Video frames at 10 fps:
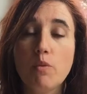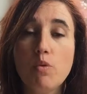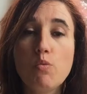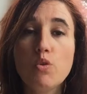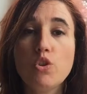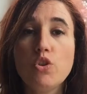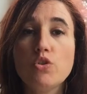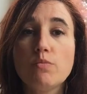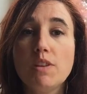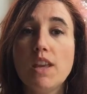We want you
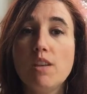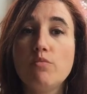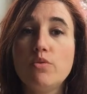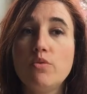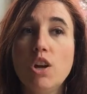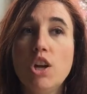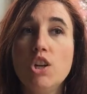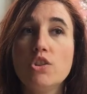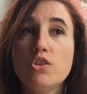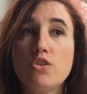to be able
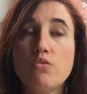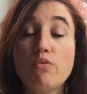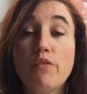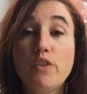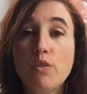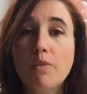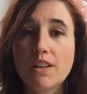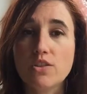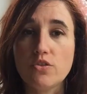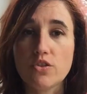to refer
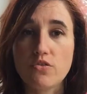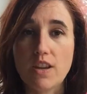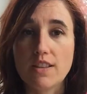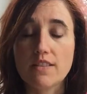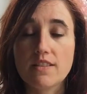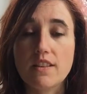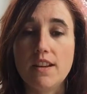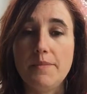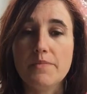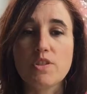back to your strengths,
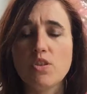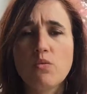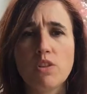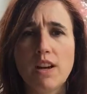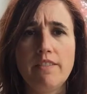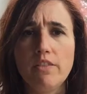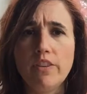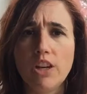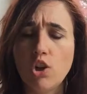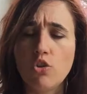so you don't want to have a
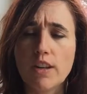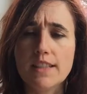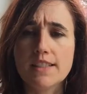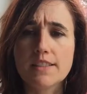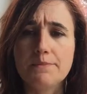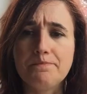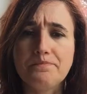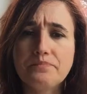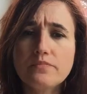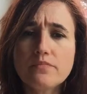very long list.
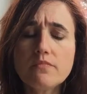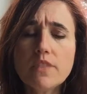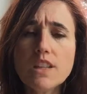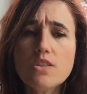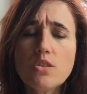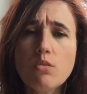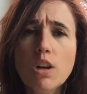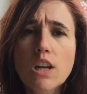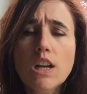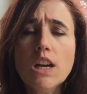So
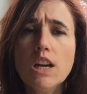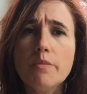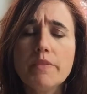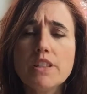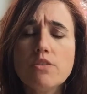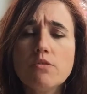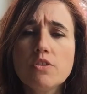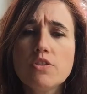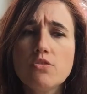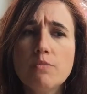this
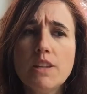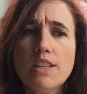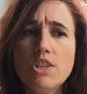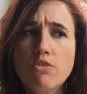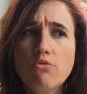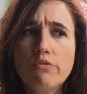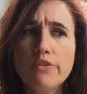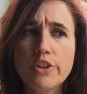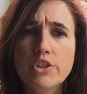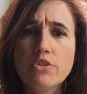should be general
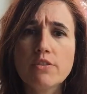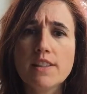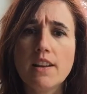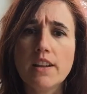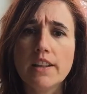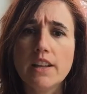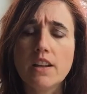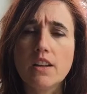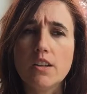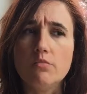virtues
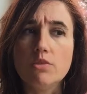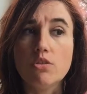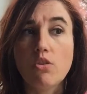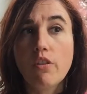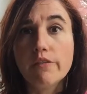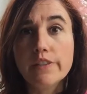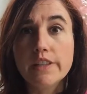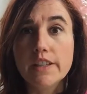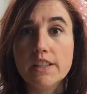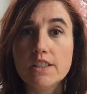like
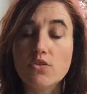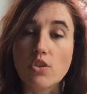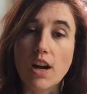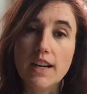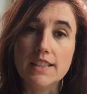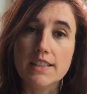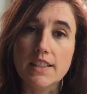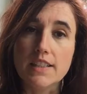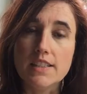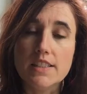confidence or
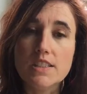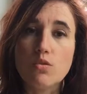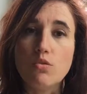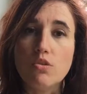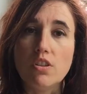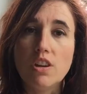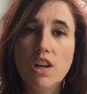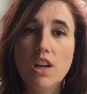kindness, or